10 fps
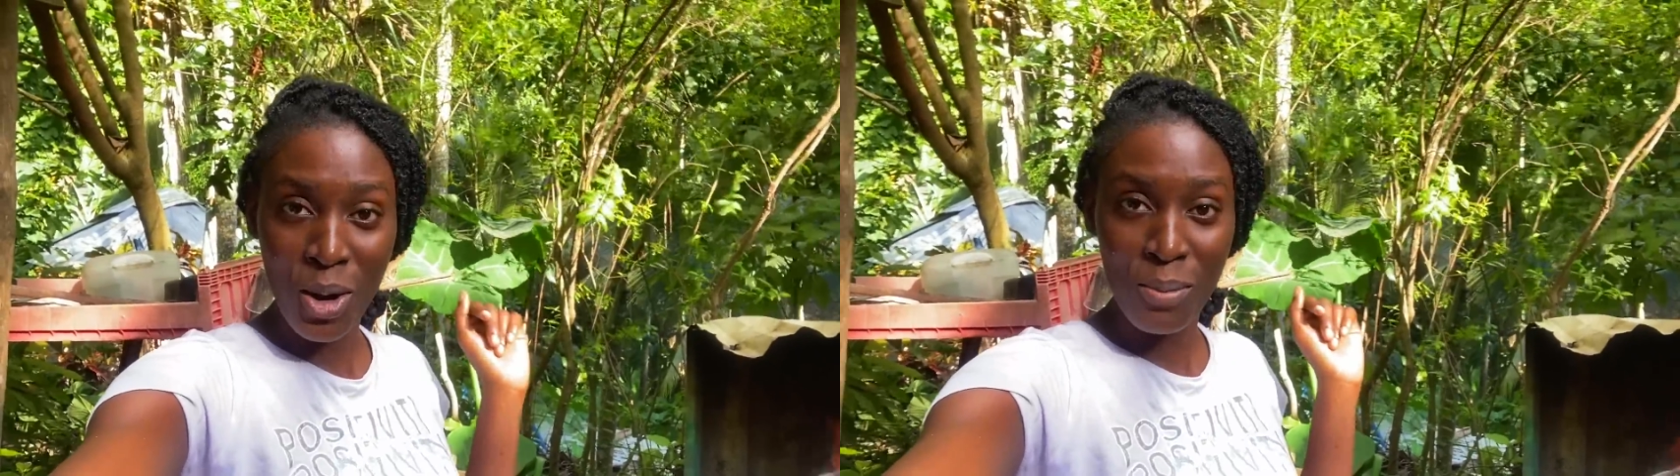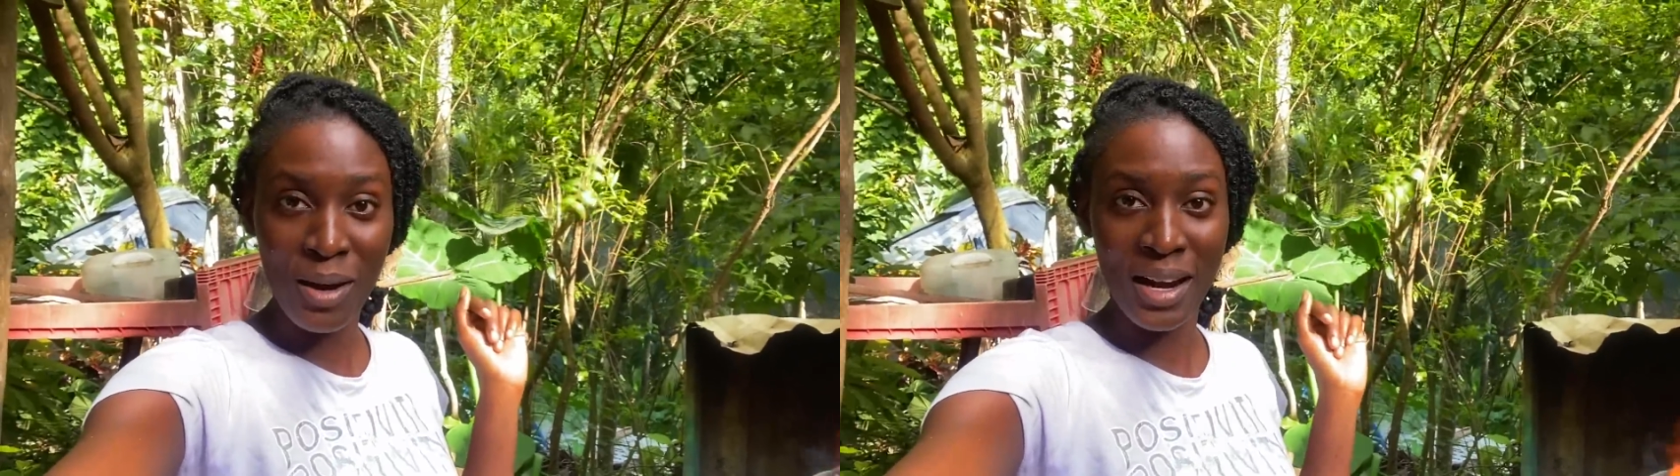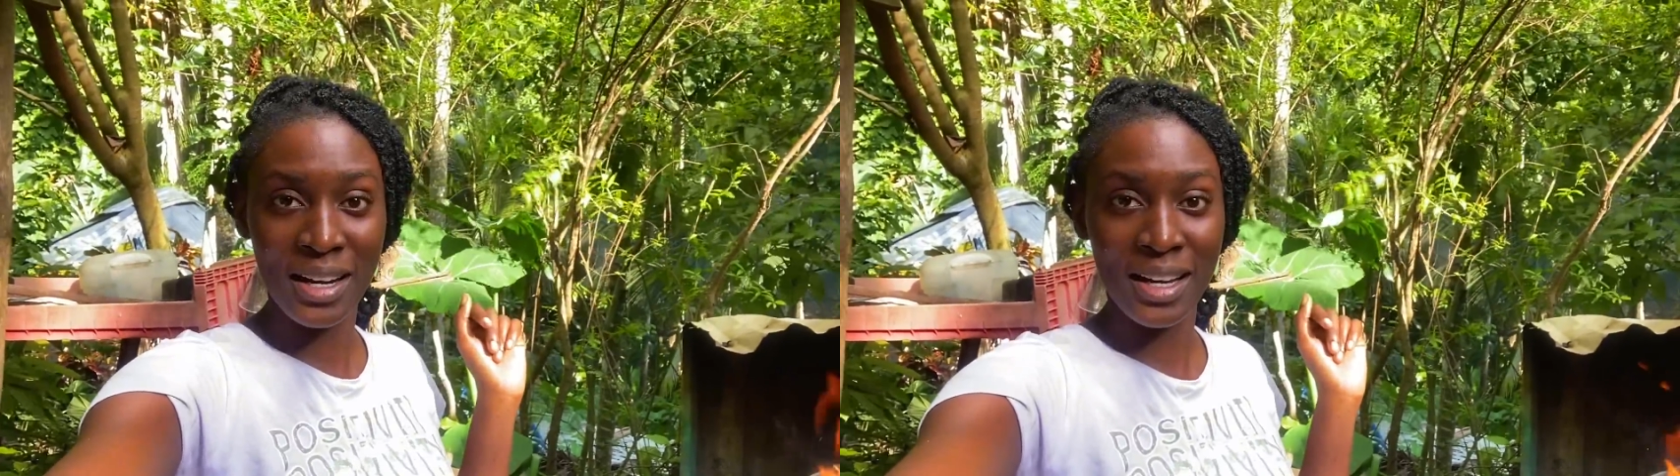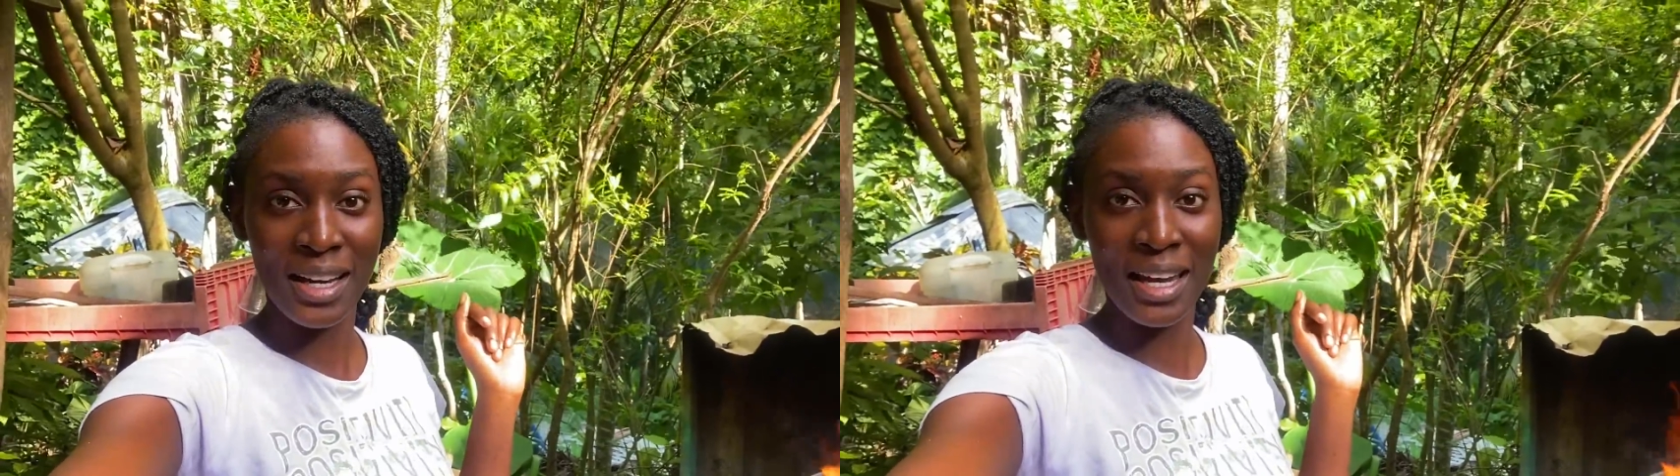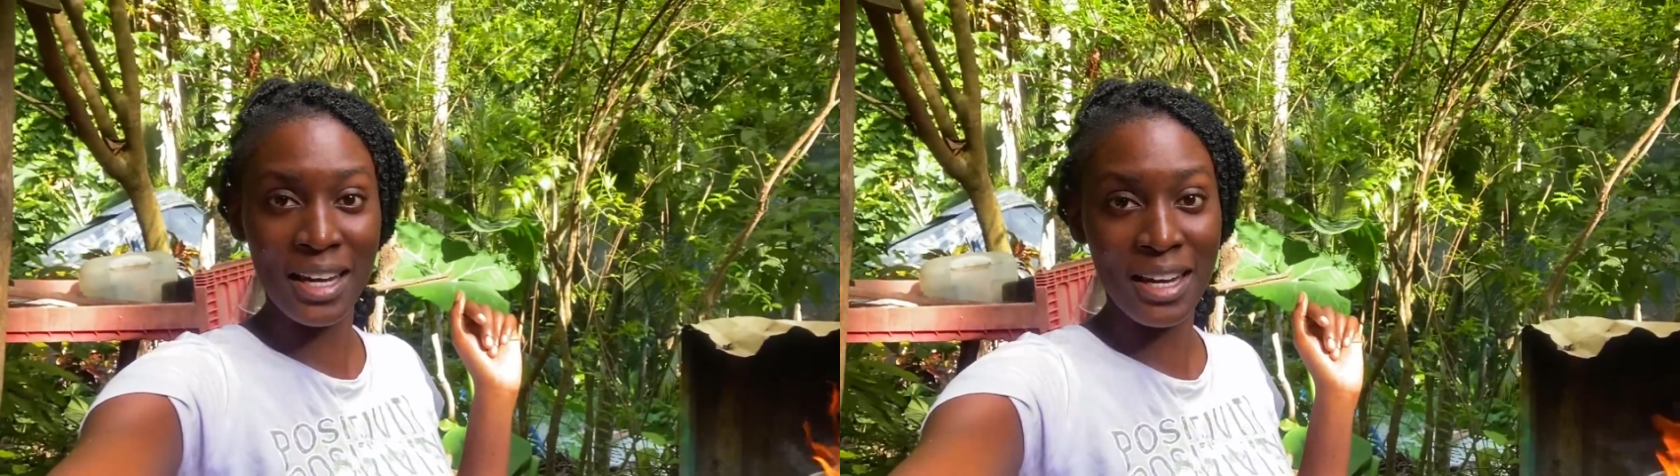bread
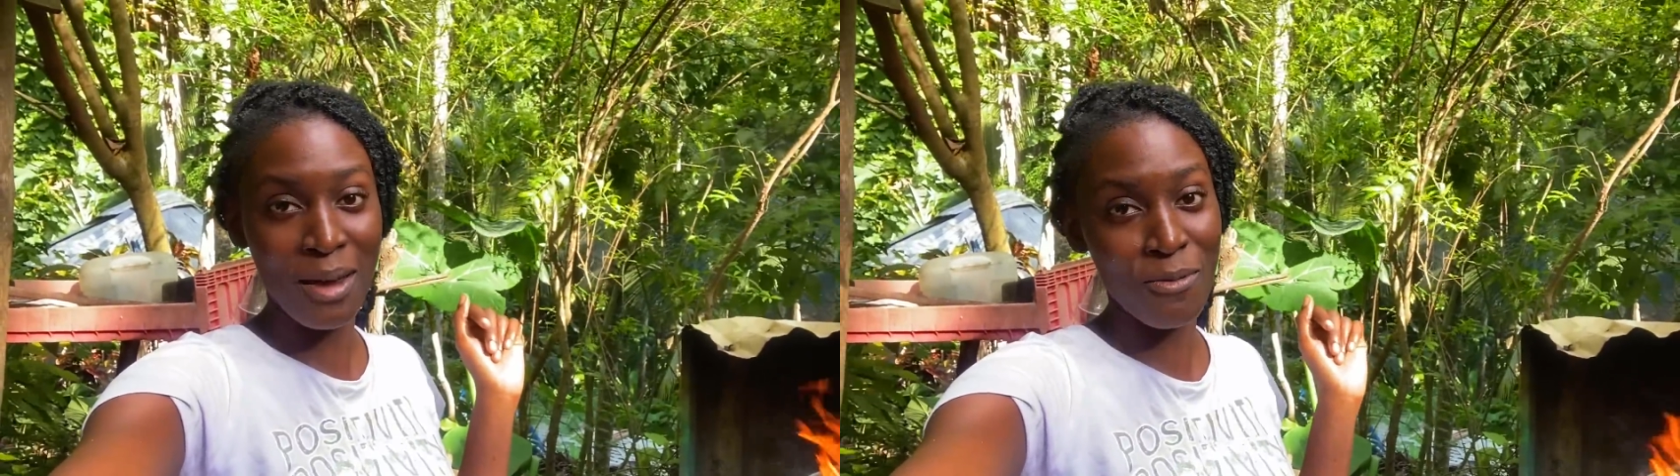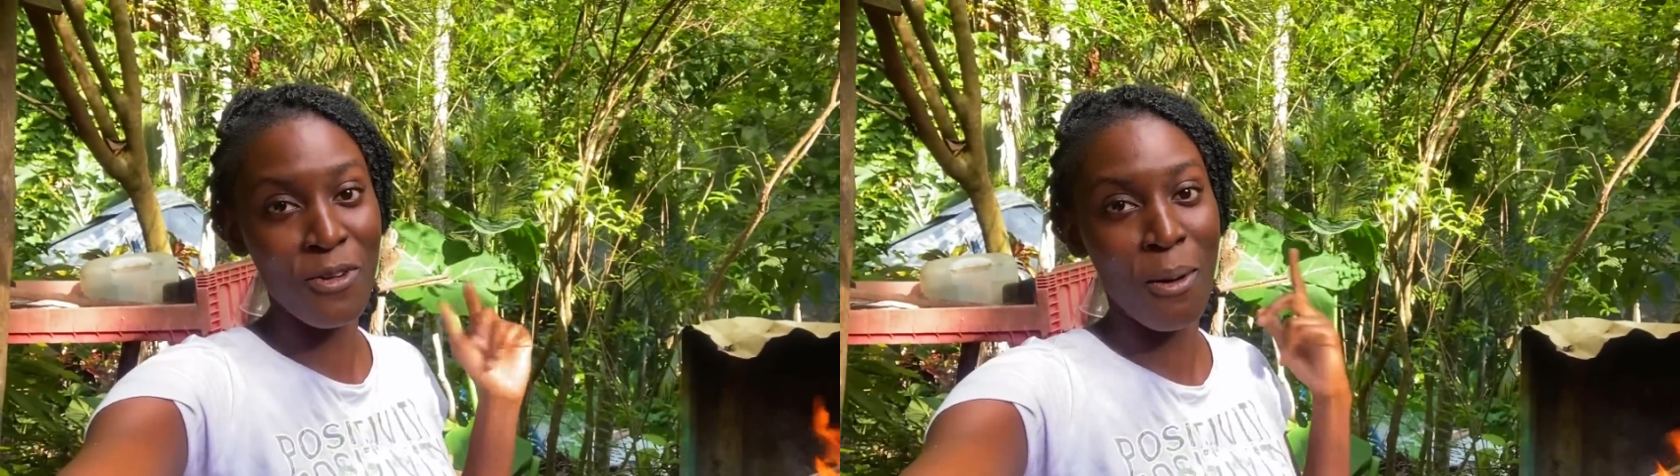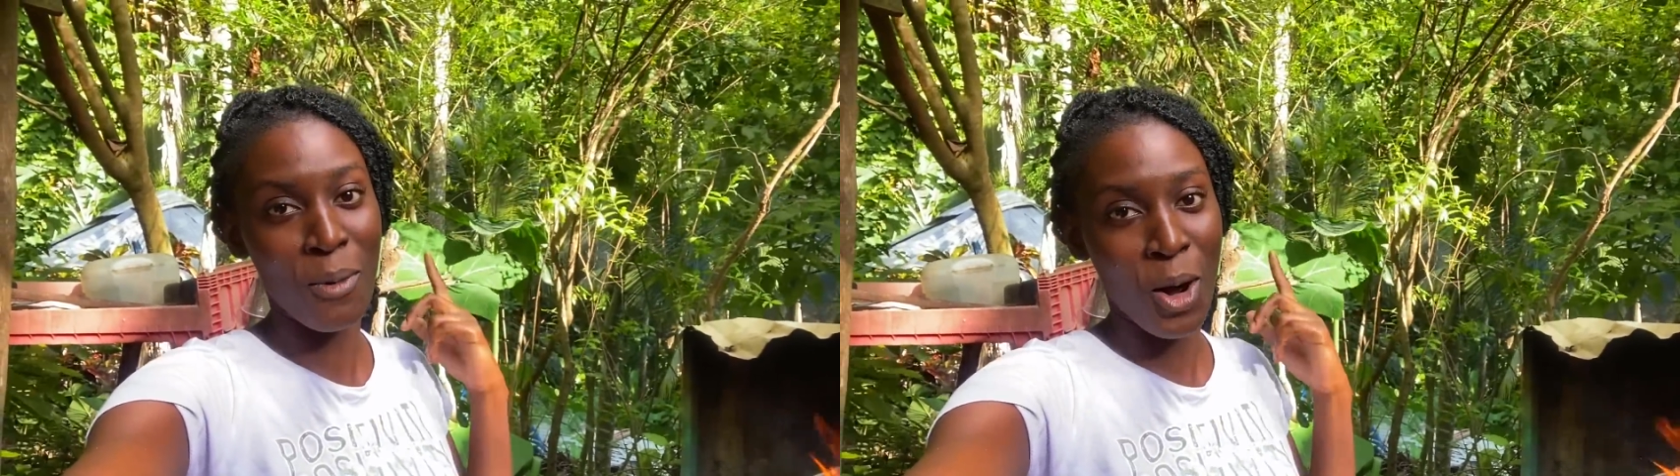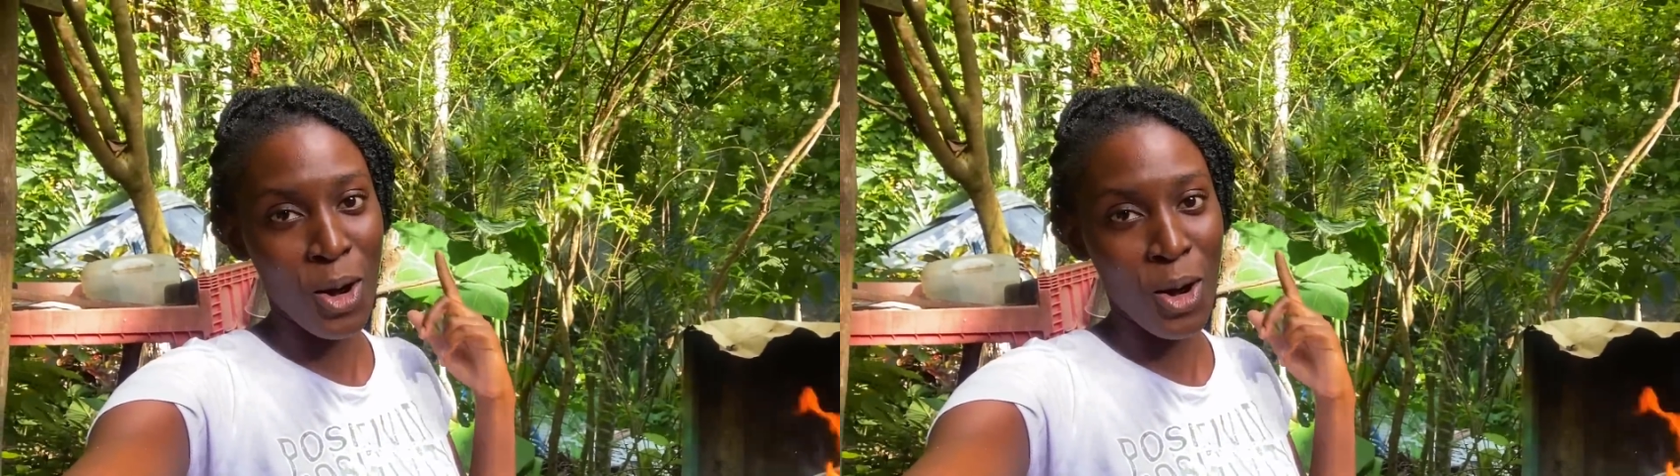get the name from